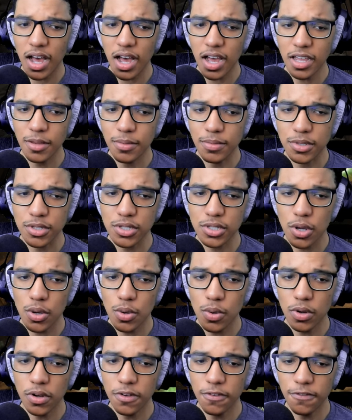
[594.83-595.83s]
I am
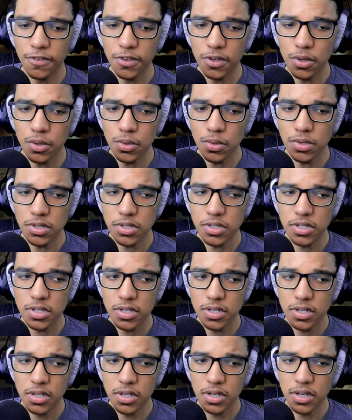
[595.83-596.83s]
so
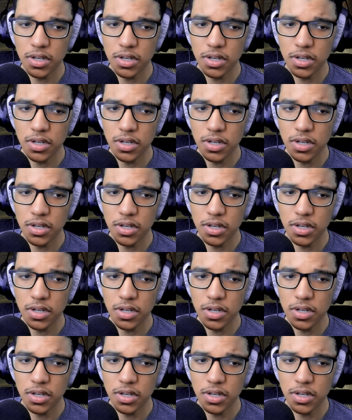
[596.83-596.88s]
confused.